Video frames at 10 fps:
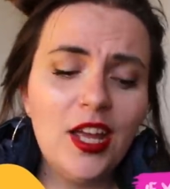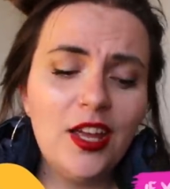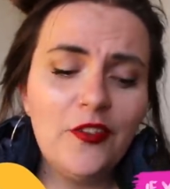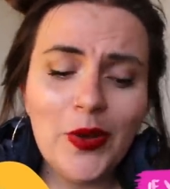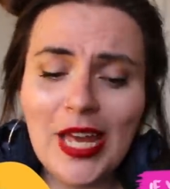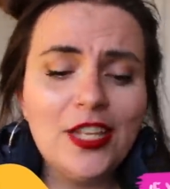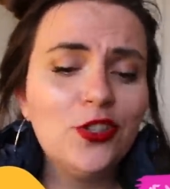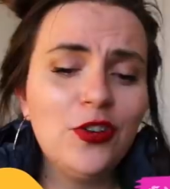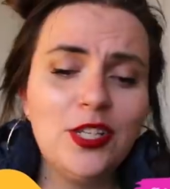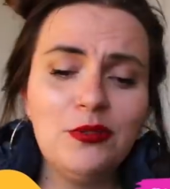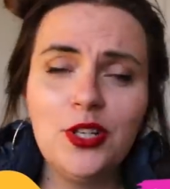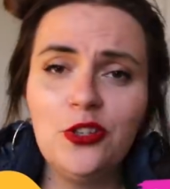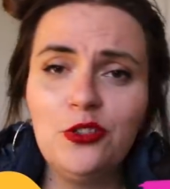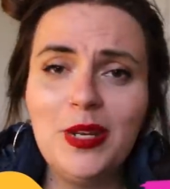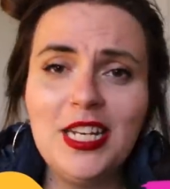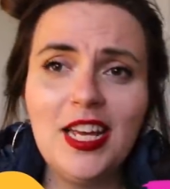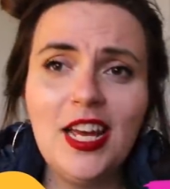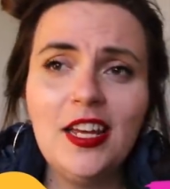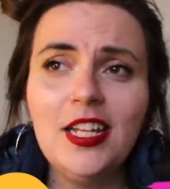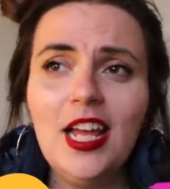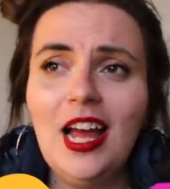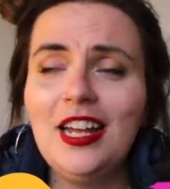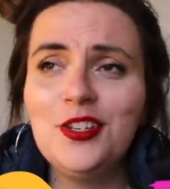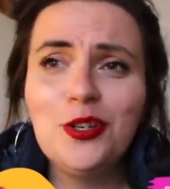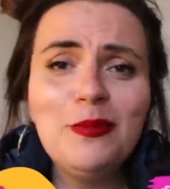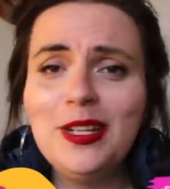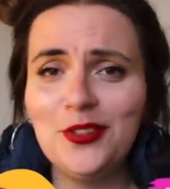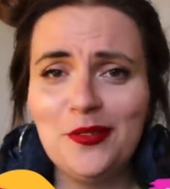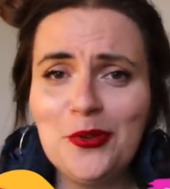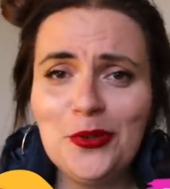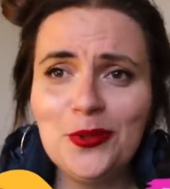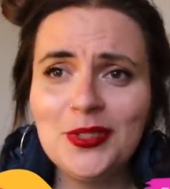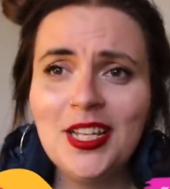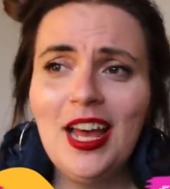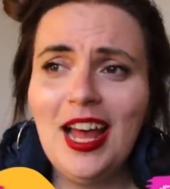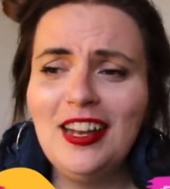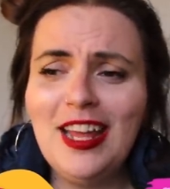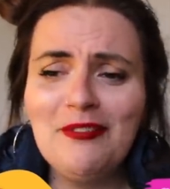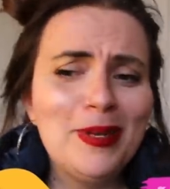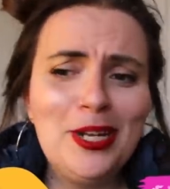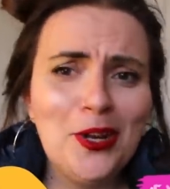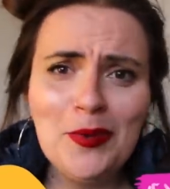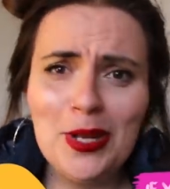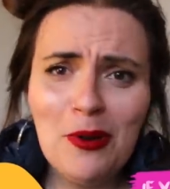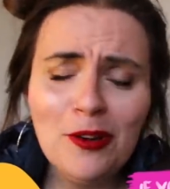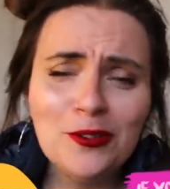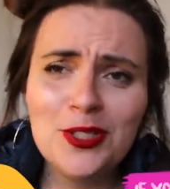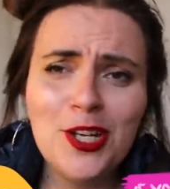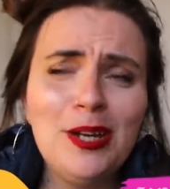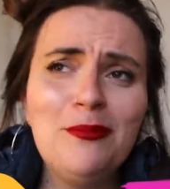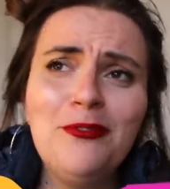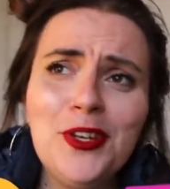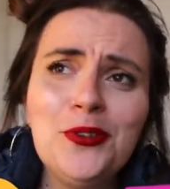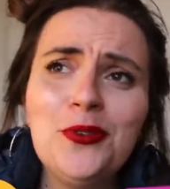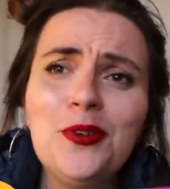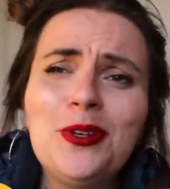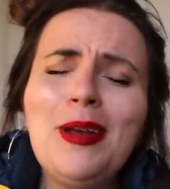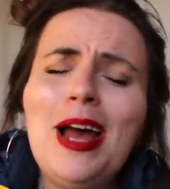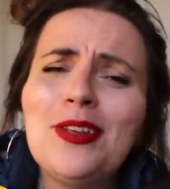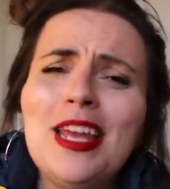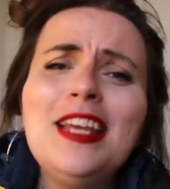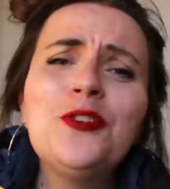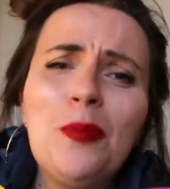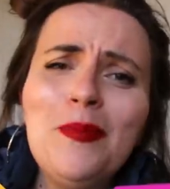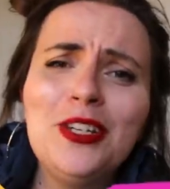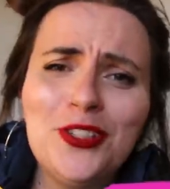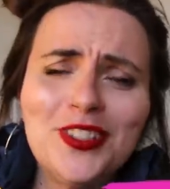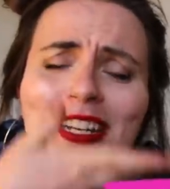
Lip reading: If you're getting stressed with social media and too many Zoom calls and everybody knowing where you are all the time, here's your permission